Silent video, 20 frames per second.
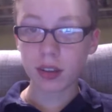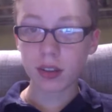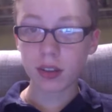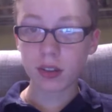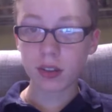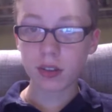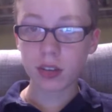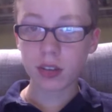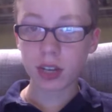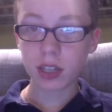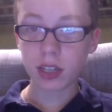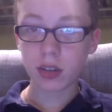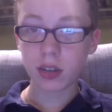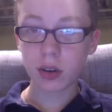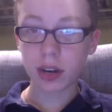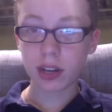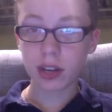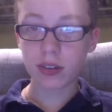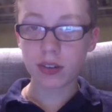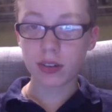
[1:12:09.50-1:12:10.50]
Check your
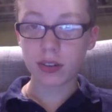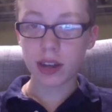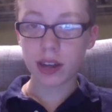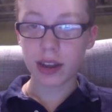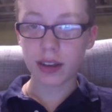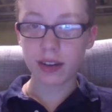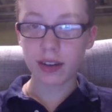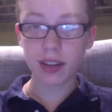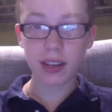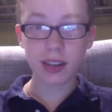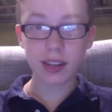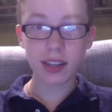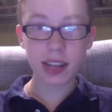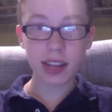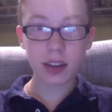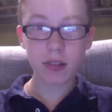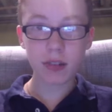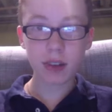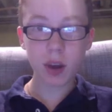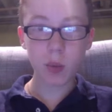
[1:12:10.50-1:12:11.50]
internet. The
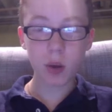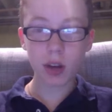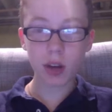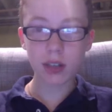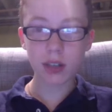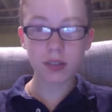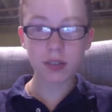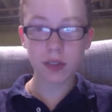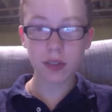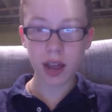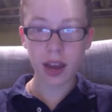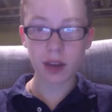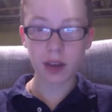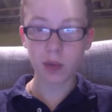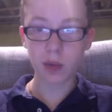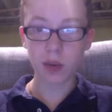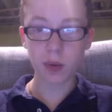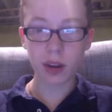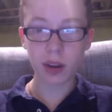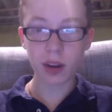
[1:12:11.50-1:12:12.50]
internet works fine. We
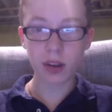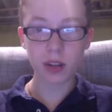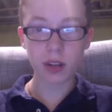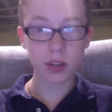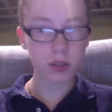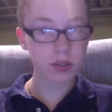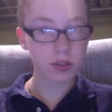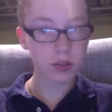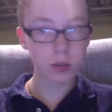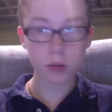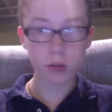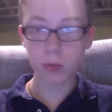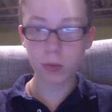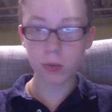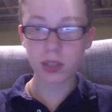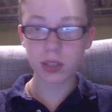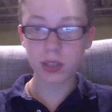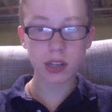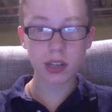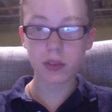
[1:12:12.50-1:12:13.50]
went on YouTube and
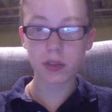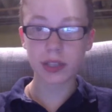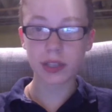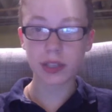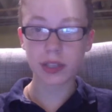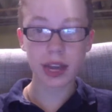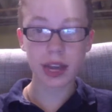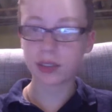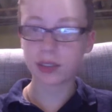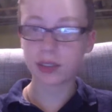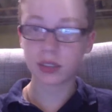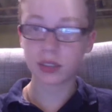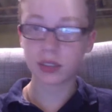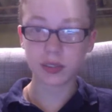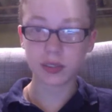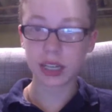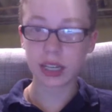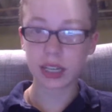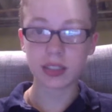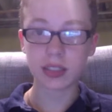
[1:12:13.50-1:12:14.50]
stuff like that. It's fine.